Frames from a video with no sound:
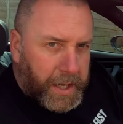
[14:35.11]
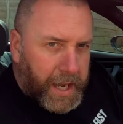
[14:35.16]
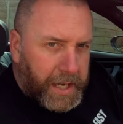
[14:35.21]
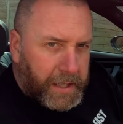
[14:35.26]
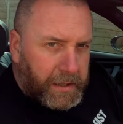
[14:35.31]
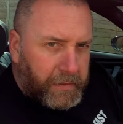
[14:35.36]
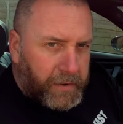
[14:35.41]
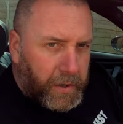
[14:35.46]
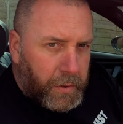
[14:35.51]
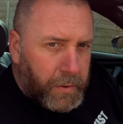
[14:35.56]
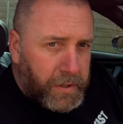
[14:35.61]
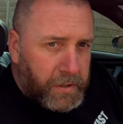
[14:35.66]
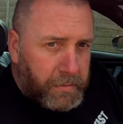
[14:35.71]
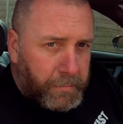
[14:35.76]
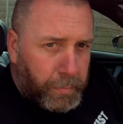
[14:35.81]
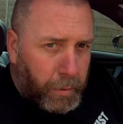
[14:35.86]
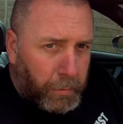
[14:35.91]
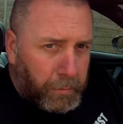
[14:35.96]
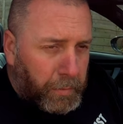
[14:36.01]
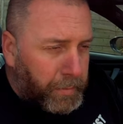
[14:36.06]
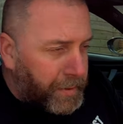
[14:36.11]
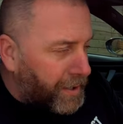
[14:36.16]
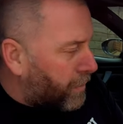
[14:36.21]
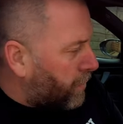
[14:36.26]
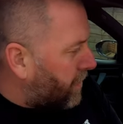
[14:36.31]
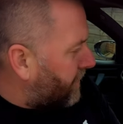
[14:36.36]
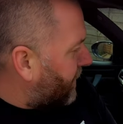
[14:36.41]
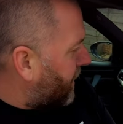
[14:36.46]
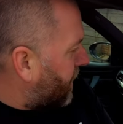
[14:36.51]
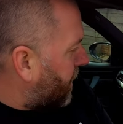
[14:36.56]
look at in the future and probably
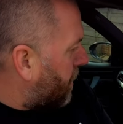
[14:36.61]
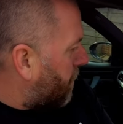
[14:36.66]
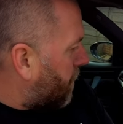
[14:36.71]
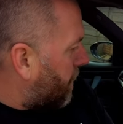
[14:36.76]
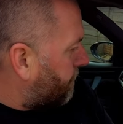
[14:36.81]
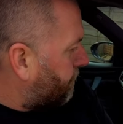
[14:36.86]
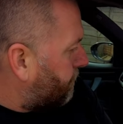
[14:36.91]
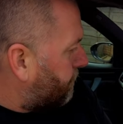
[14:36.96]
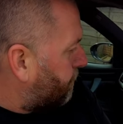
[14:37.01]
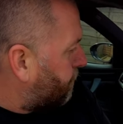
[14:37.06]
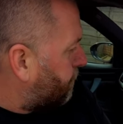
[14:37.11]
do a video on.